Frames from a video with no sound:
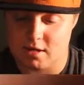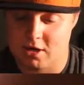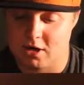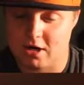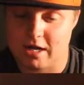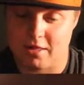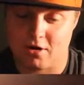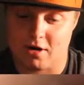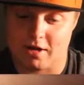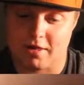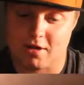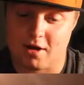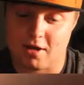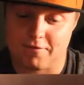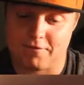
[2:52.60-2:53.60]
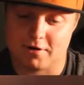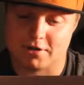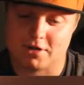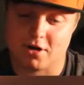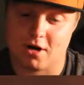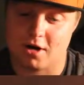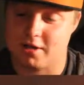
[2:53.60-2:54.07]
You guys already saw the
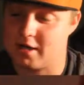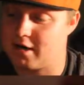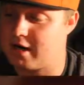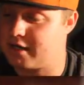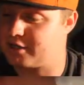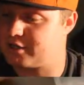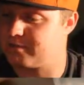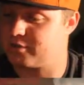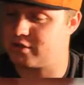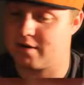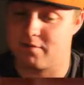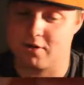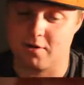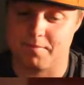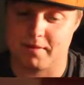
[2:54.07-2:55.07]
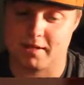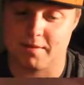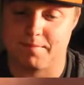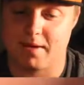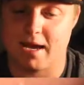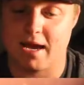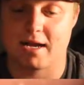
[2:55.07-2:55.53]
first card there. I had some trouble opening the
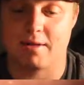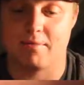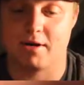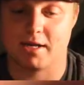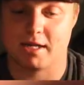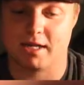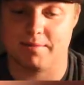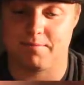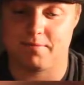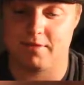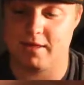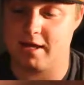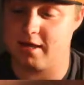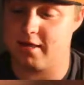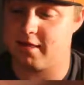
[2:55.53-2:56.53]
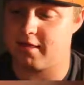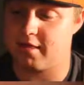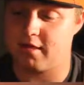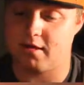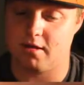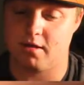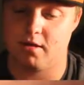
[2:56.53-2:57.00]
pack. I'm going to keep
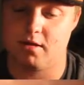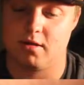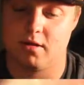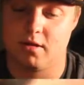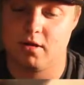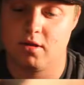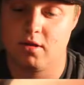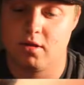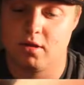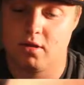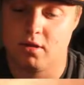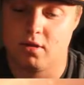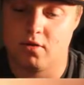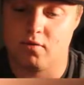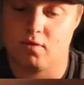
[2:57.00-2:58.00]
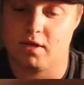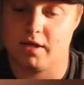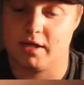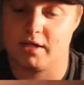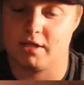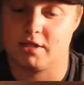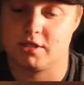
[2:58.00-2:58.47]
this.
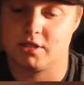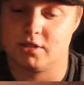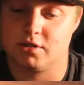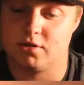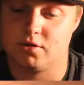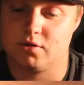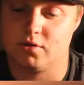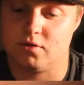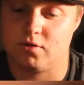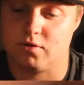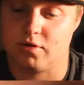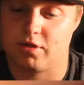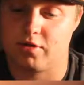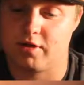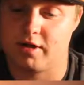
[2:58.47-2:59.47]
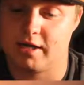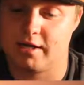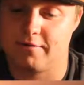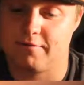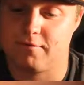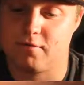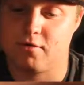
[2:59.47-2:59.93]
1, 2,
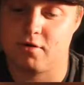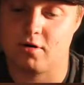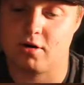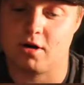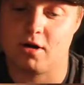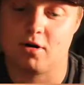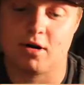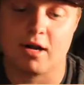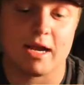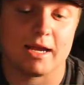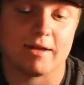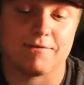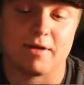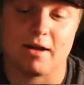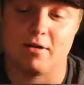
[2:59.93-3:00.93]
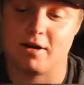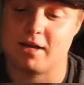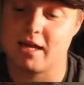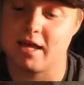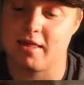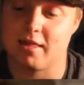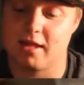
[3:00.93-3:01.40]
3, 4. All right. If I were to
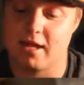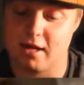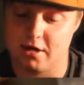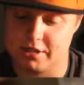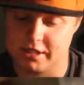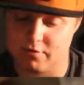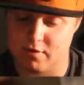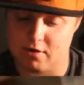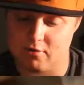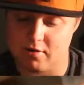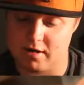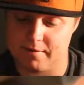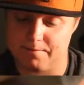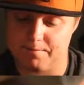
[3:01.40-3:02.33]
guess the energy, what would